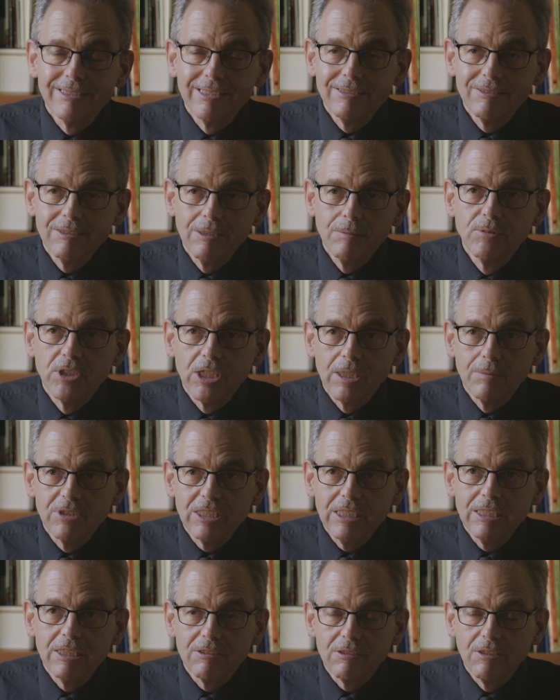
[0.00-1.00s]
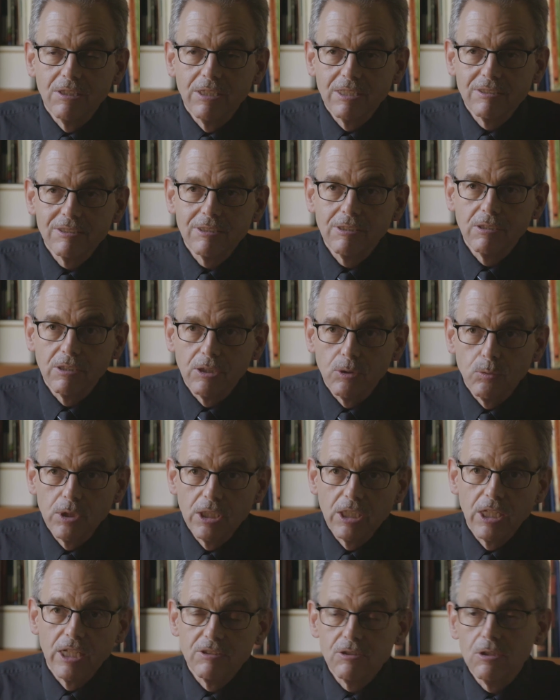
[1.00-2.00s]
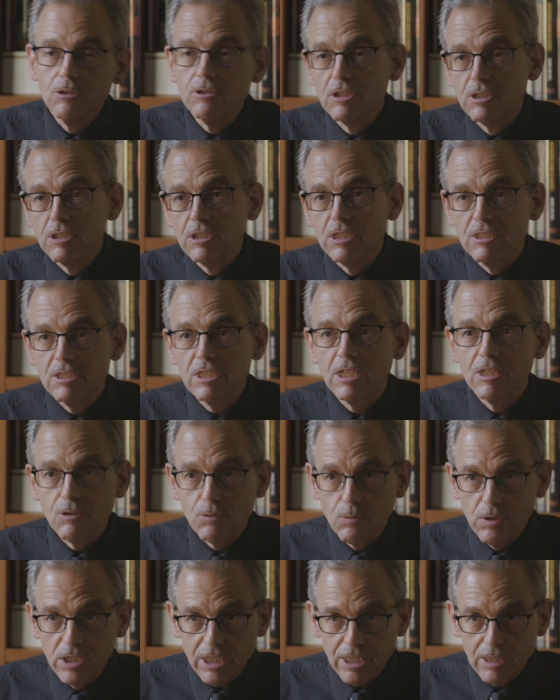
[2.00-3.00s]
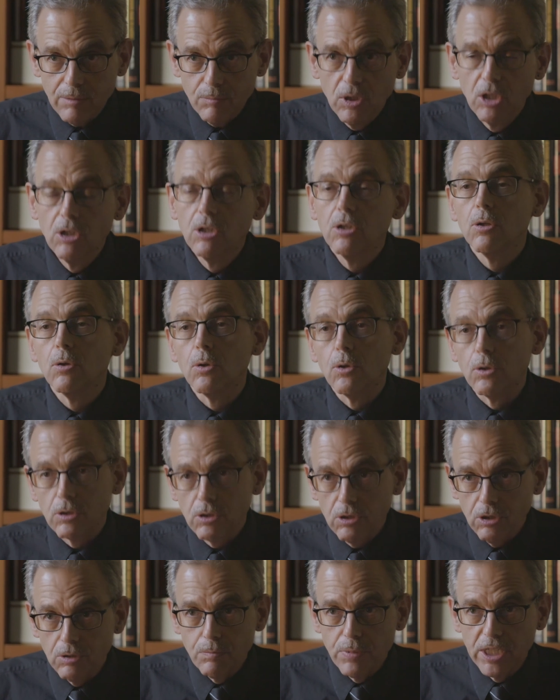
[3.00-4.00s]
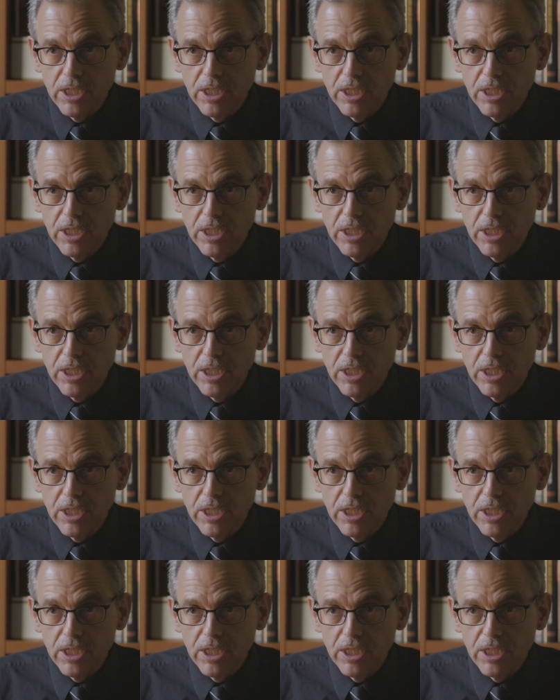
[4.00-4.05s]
that sometimes he doesn't necessarily realize who's under the tent with him or could